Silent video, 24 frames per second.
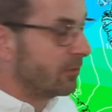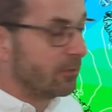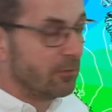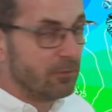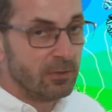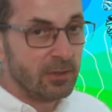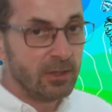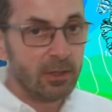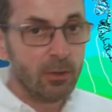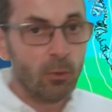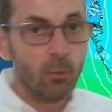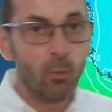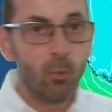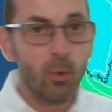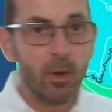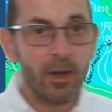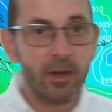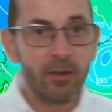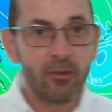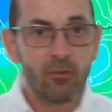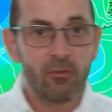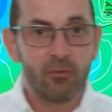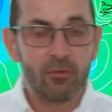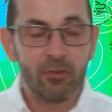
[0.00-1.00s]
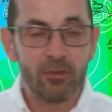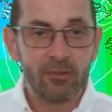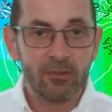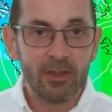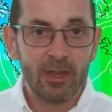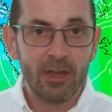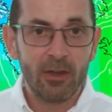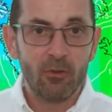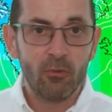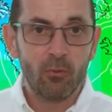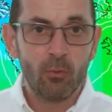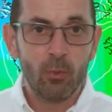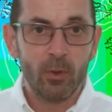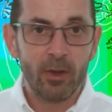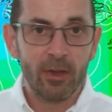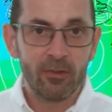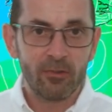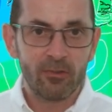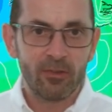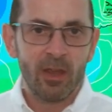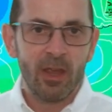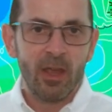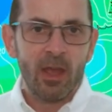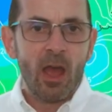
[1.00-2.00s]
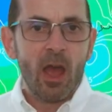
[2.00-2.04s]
to the west, the southwest.